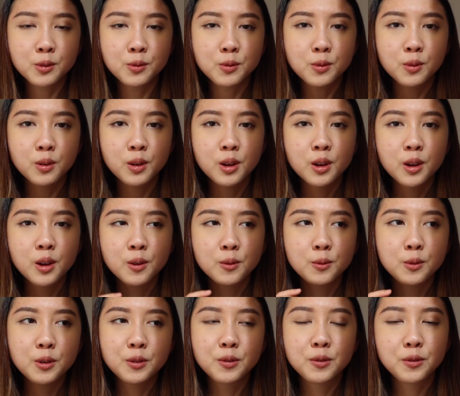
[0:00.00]
to
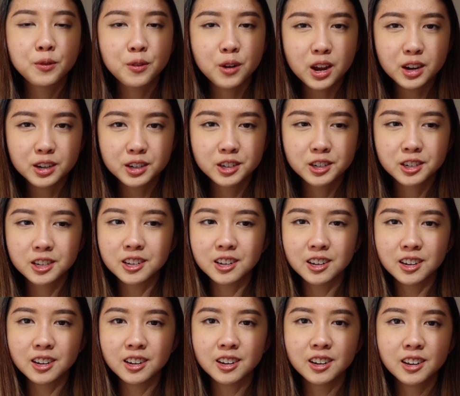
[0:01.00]
refresh
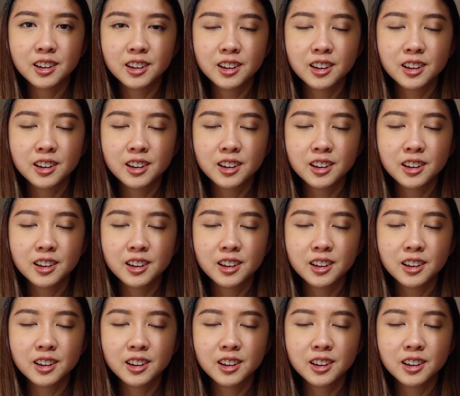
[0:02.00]
the